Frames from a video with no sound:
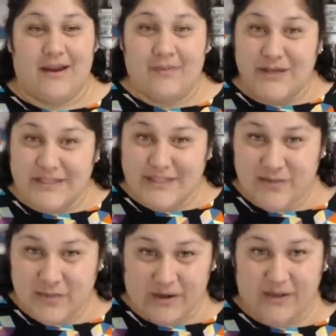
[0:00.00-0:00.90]
What did
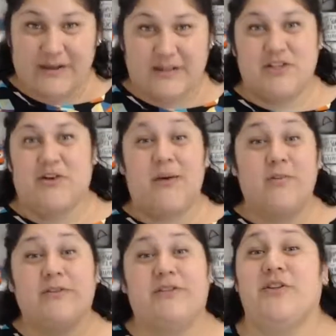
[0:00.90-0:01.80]
well on Instagram
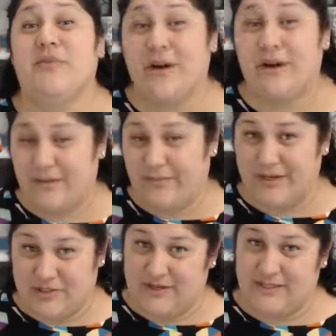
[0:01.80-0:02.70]
will do well on
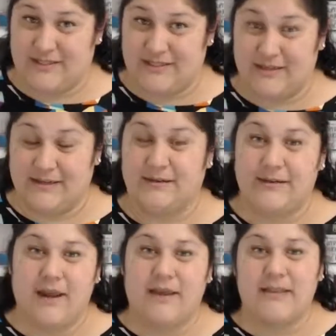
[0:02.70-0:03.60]
Pinterest.
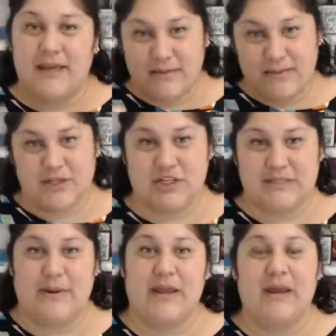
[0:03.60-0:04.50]
Not the images,
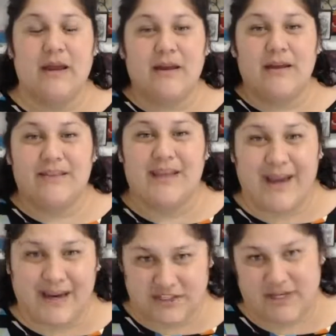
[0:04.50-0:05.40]
but the
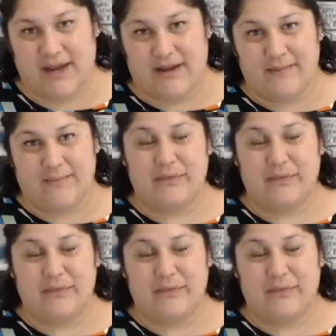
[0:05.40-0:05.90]
hashtag.